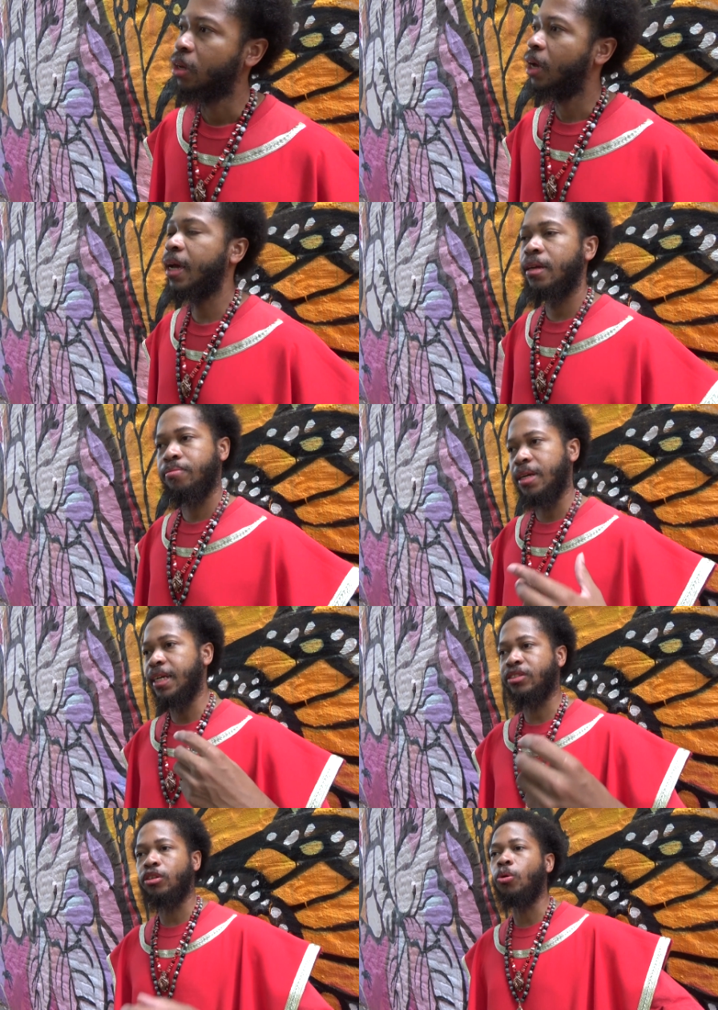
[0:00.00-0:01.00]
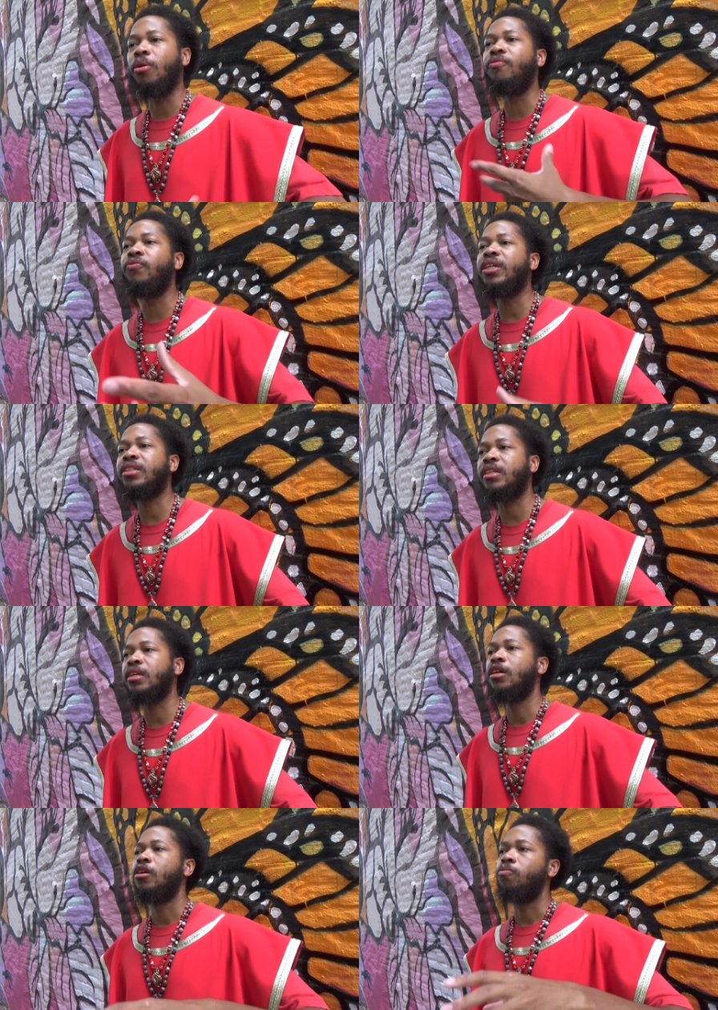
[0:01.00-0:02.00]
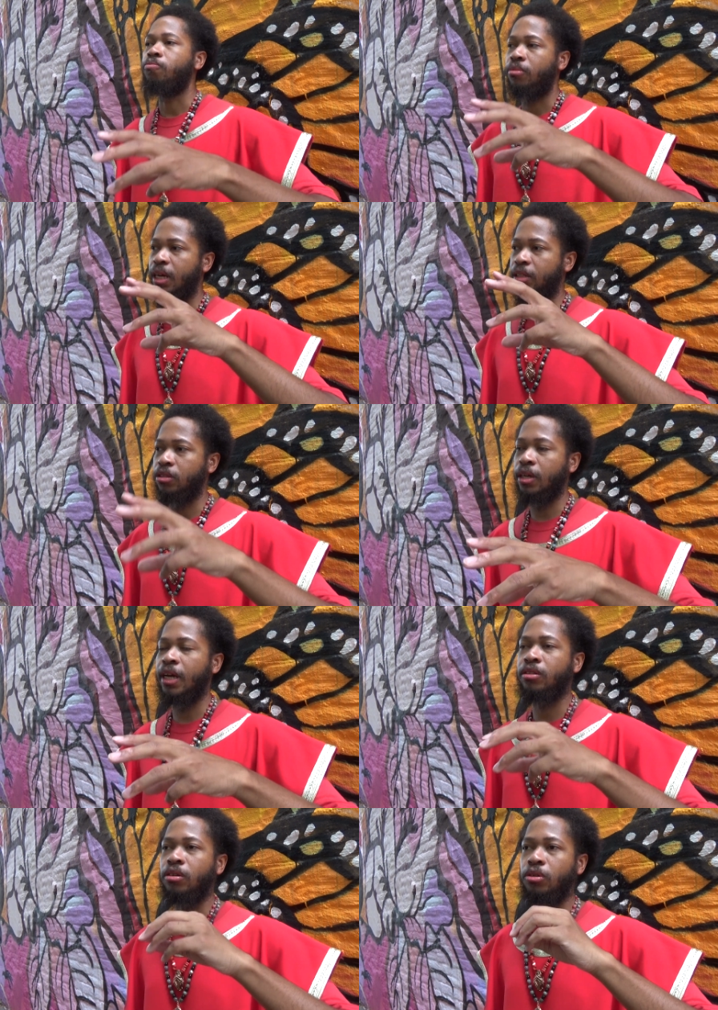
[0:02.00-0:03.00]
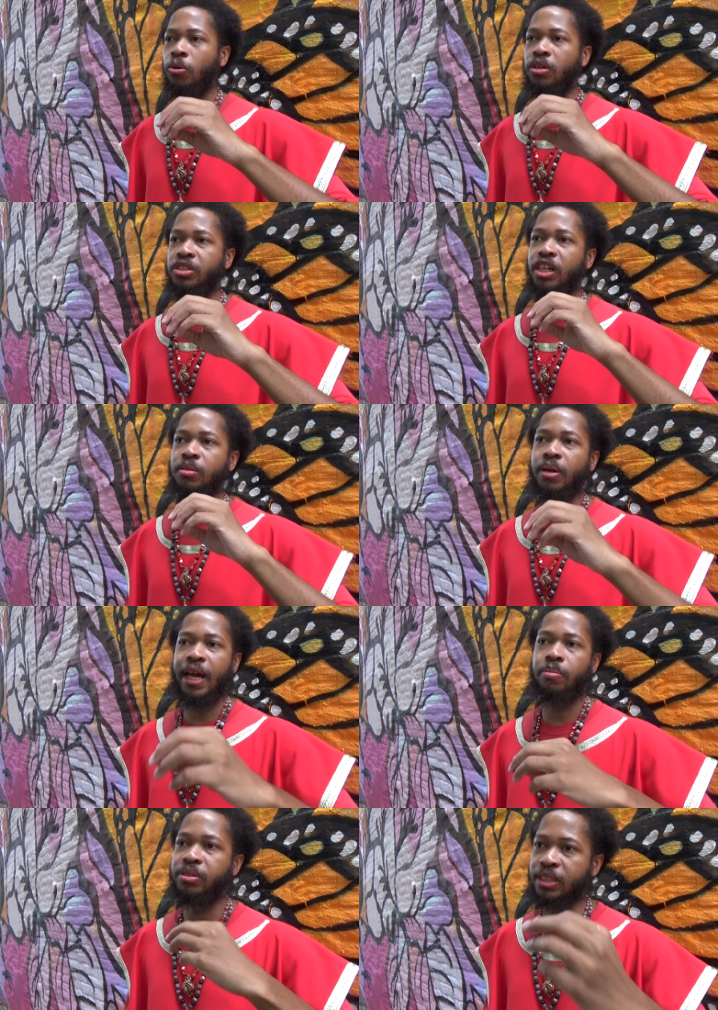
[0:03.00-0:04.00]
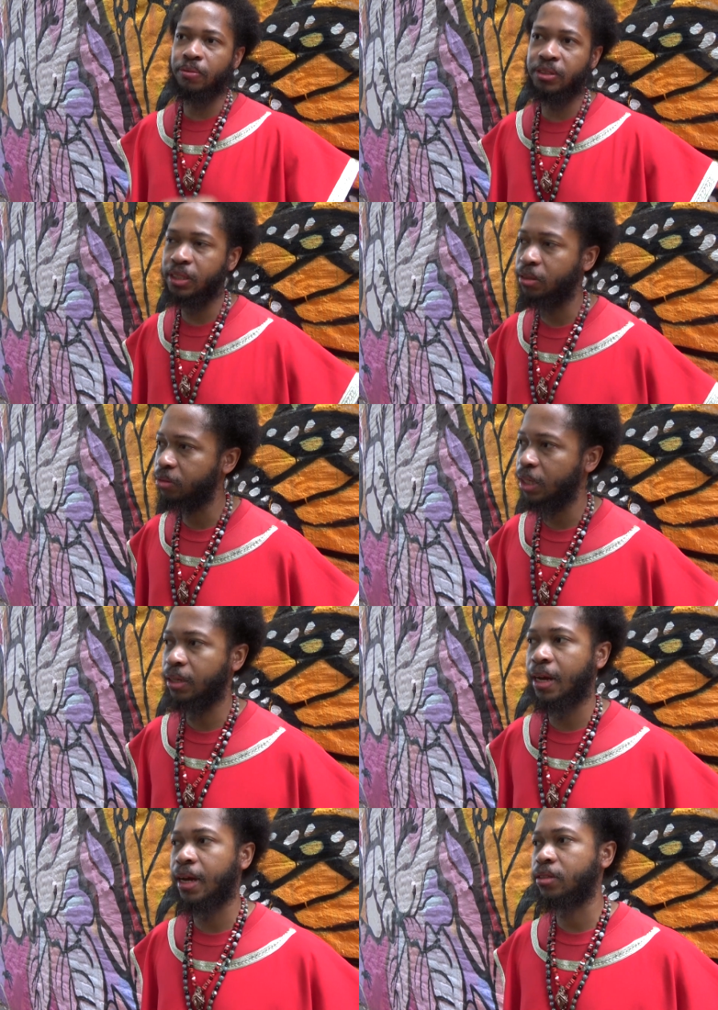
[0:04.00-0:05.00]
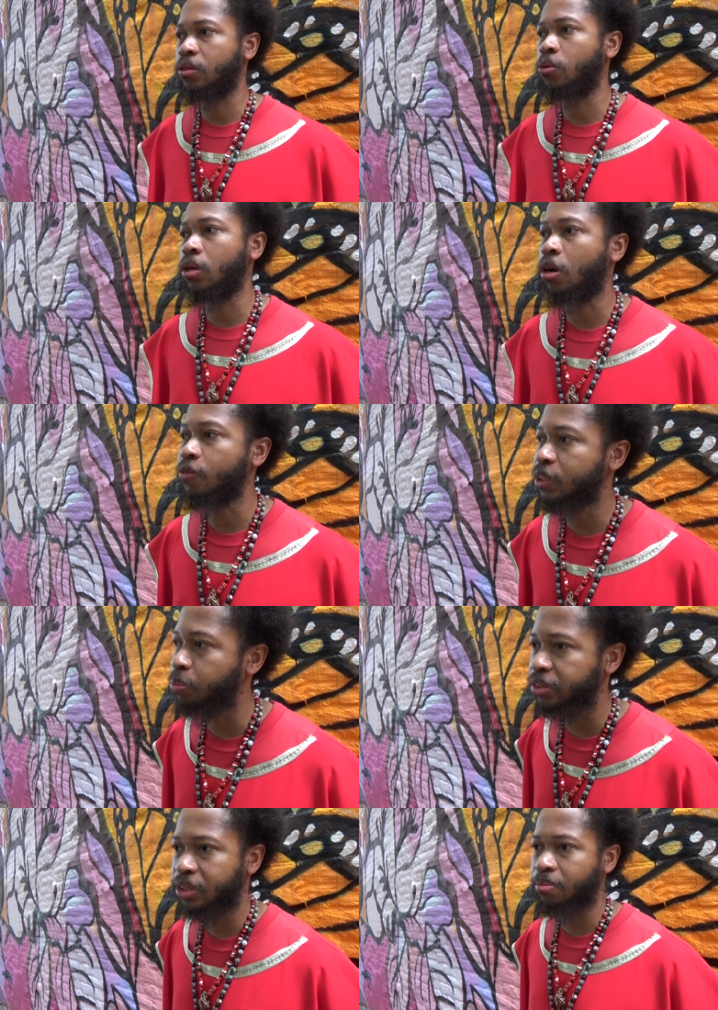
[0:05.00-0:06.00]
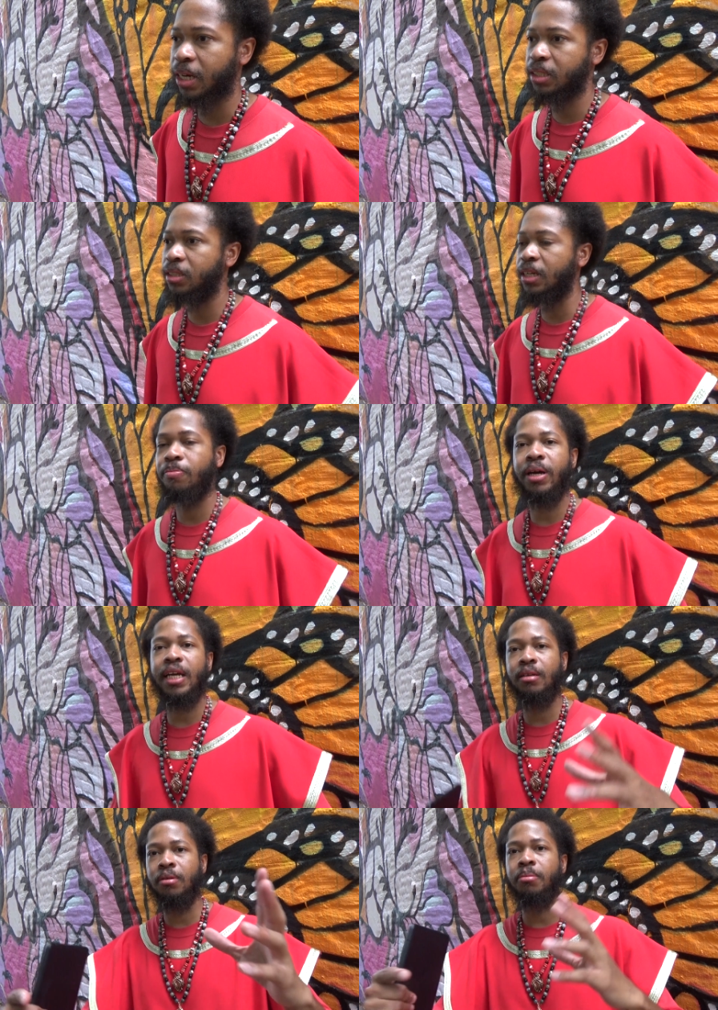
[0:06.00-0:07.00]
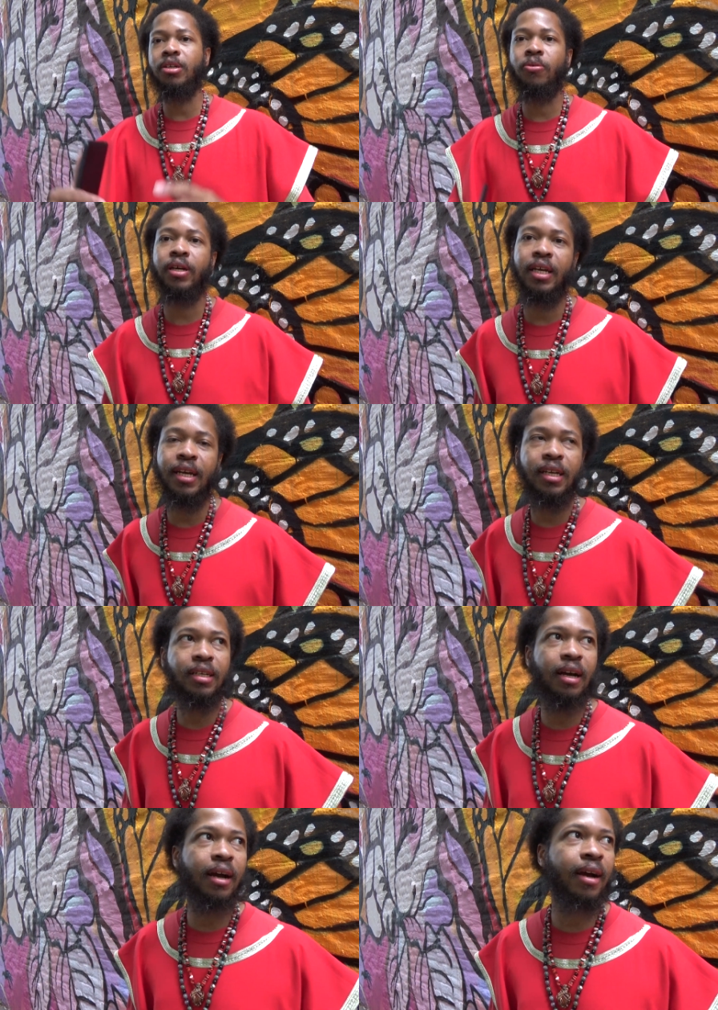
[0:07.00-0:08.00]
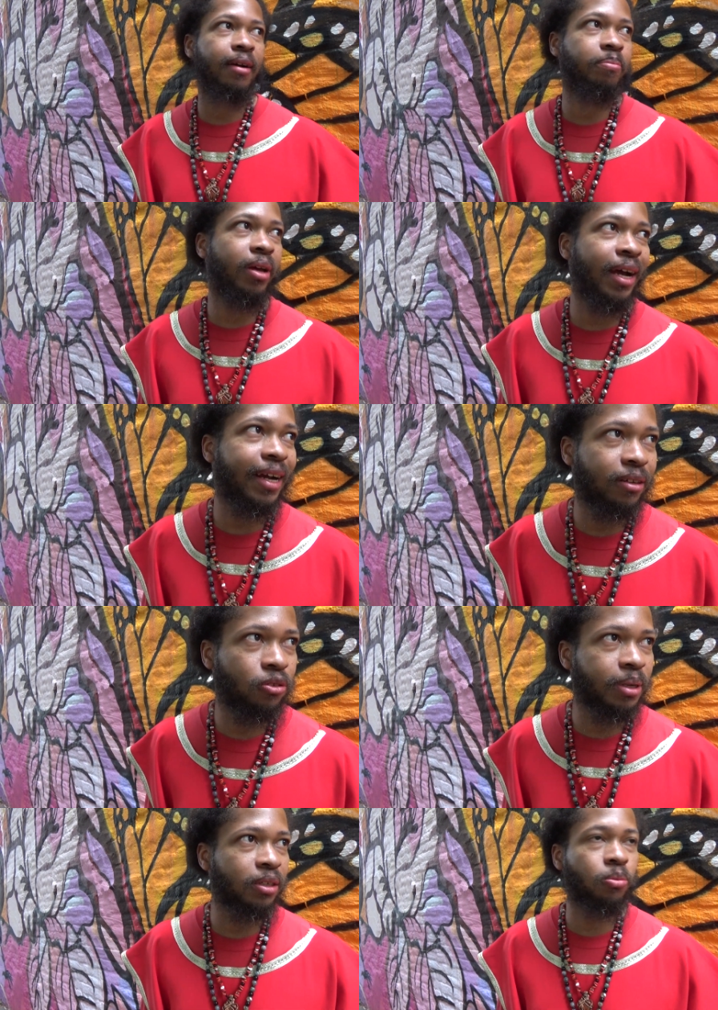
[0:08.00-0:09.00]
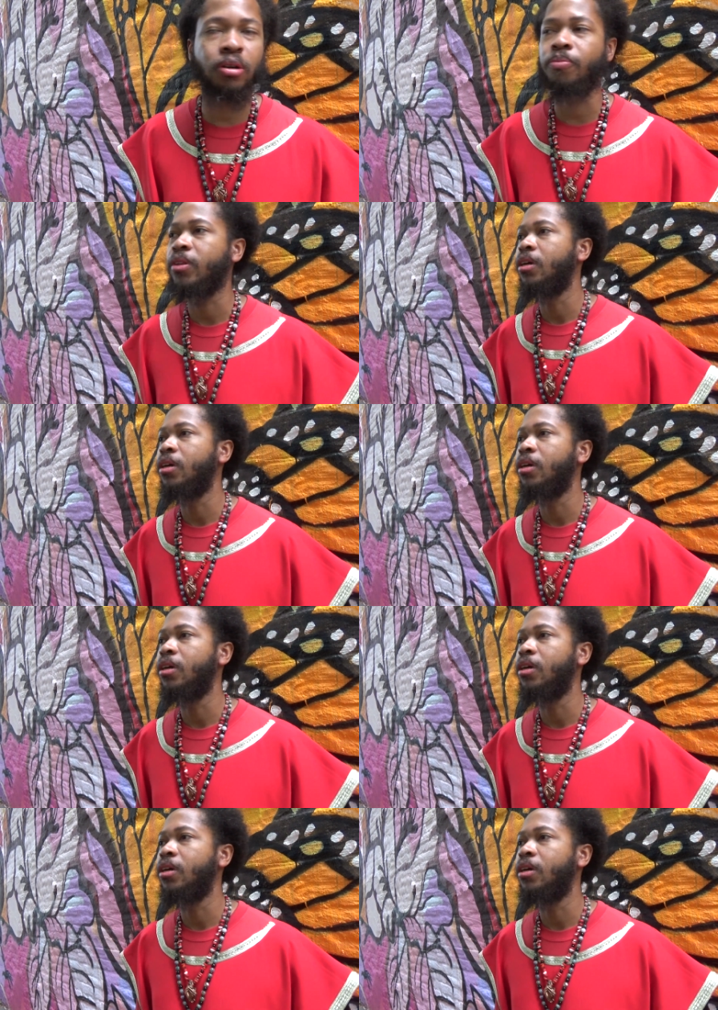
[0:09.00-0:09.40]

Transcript: Hey, and that's the Lord visiting. Hey, the, hey, the Lord judgment happens every single day. All right, the Lord always puts somebody to death. But hey, let me go ahead and end it I, I, I got to go back to work.